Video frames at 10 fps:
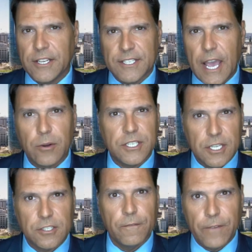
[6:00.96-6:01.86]
is now
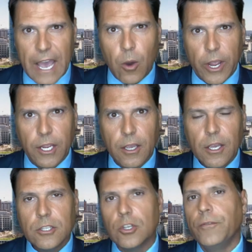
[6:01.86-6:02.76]
disavowing.
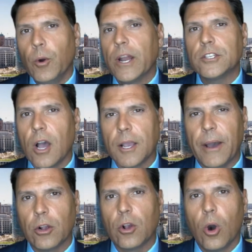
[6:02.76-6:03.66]
So if you want to talk
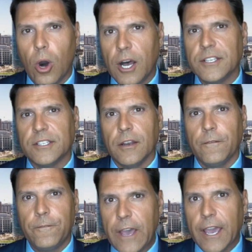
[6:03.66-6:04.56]
about cause and
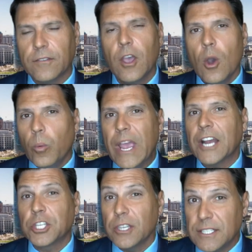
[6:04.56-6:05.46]
effect, we
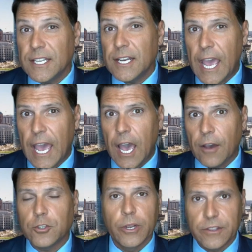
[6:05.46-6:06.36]
actually did
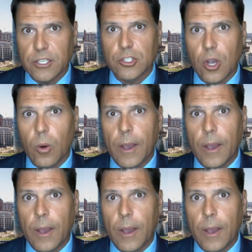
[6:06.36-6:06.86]
have during the assault